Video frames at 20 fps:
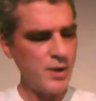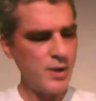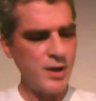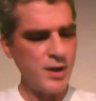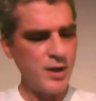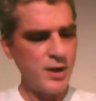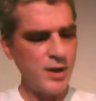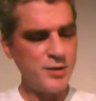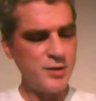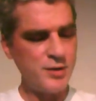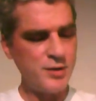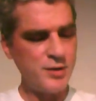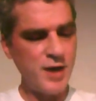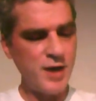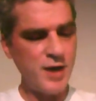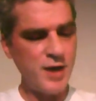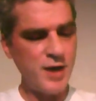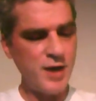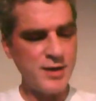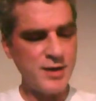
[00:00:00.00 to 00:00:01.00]
Into
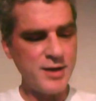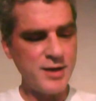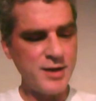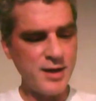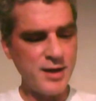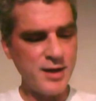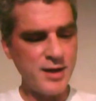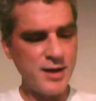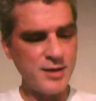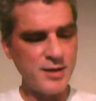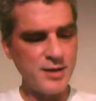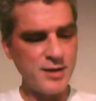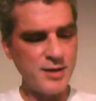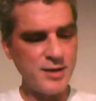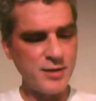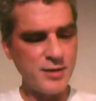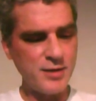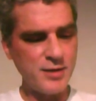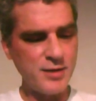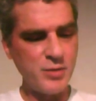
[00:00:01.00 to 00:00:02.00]
God's hands I
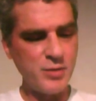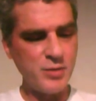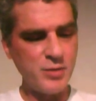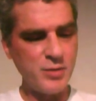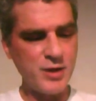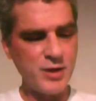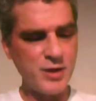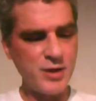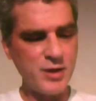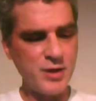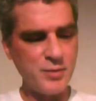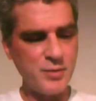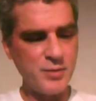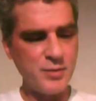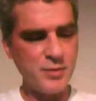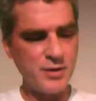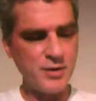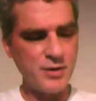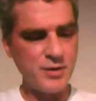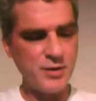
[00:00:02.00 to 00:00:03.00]
commit my
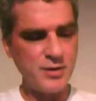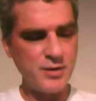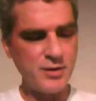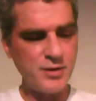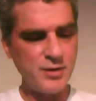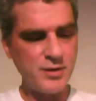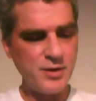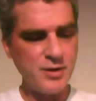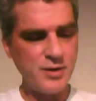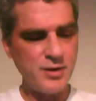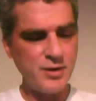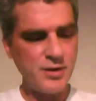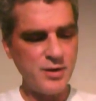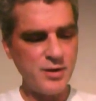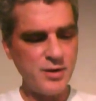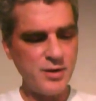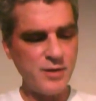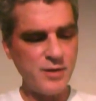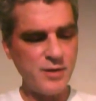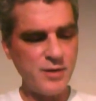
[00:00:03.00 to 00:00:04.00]
spirit.
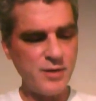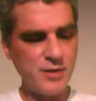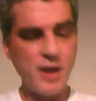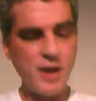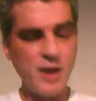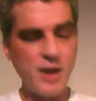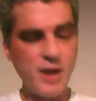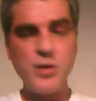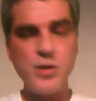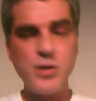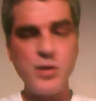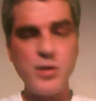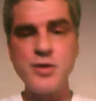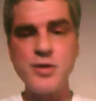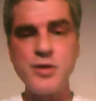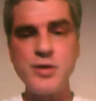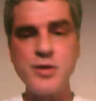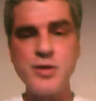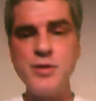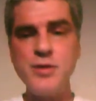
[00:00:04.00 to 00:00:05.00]
If God wants
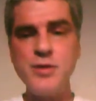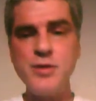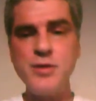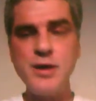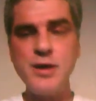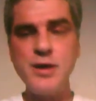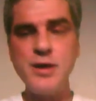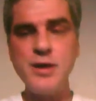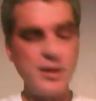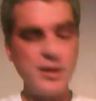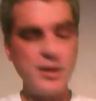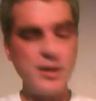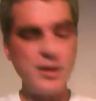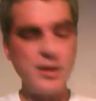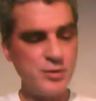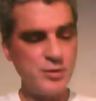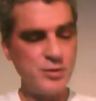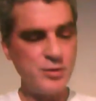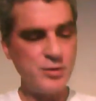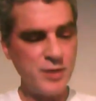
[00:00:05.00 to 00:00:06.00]
me
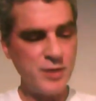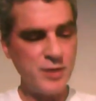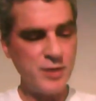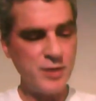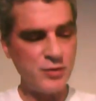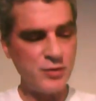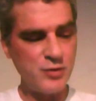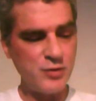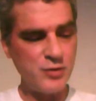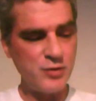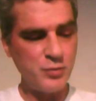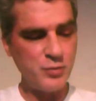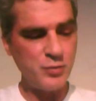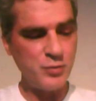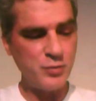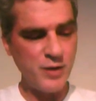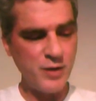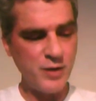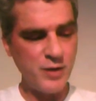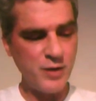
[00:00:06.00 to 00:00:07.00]
to be a true
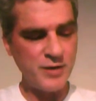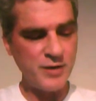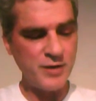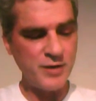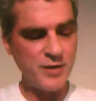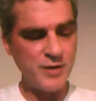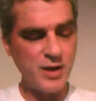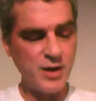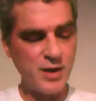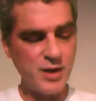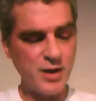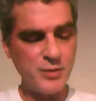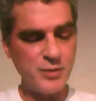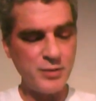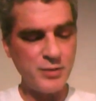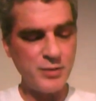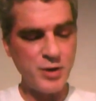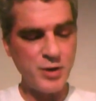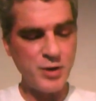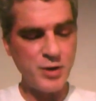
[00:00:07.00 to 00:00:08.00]
prophet and
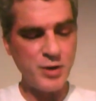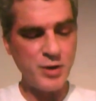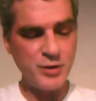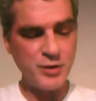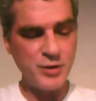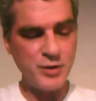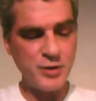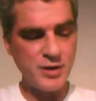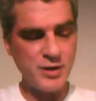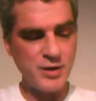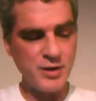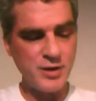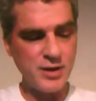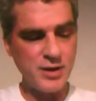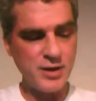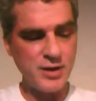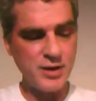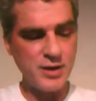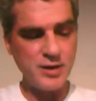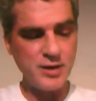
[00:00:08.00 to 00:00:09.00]
accomplish all things, then
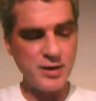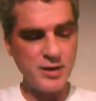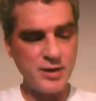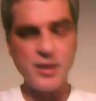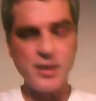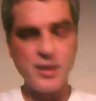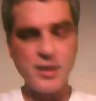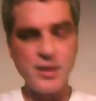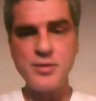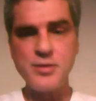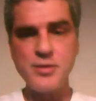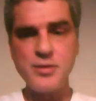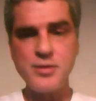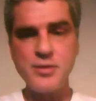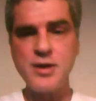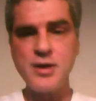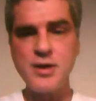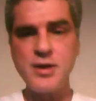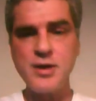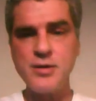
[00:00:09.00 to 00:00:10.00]
it is up to
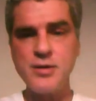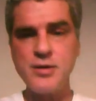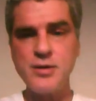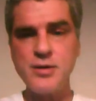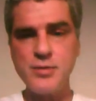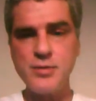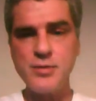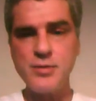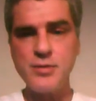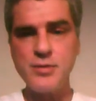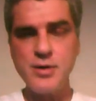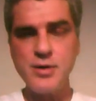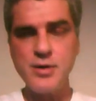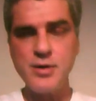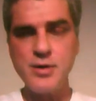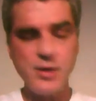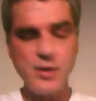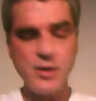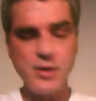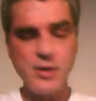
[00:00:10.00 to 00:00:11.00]
Him
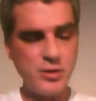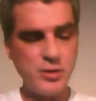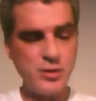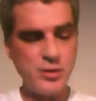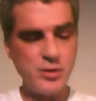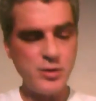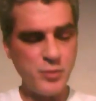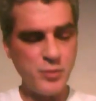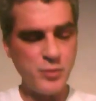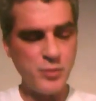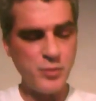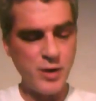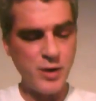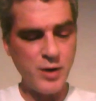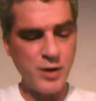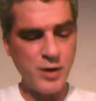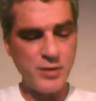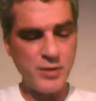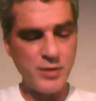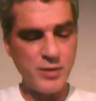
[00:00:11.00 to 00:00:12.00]
to pour
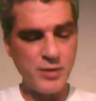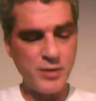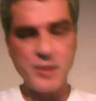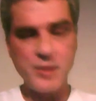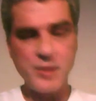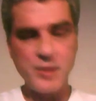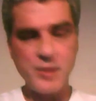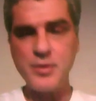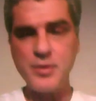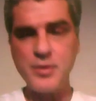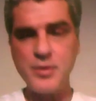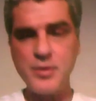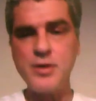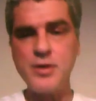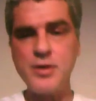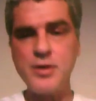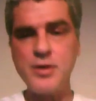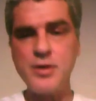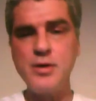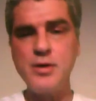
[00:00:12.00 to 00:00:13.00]
out my spirit
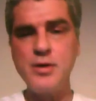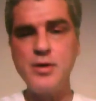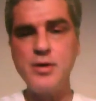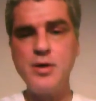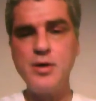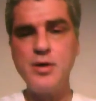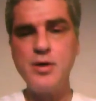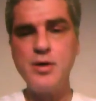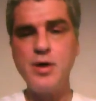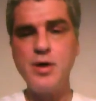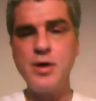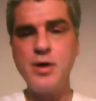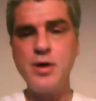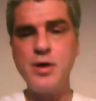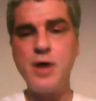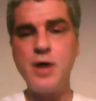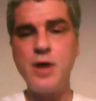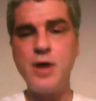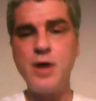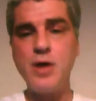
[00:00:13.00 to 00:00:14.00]

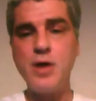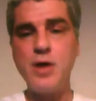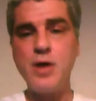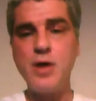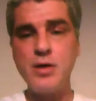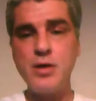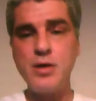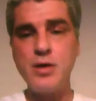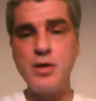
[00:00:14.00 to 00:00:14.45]
on all.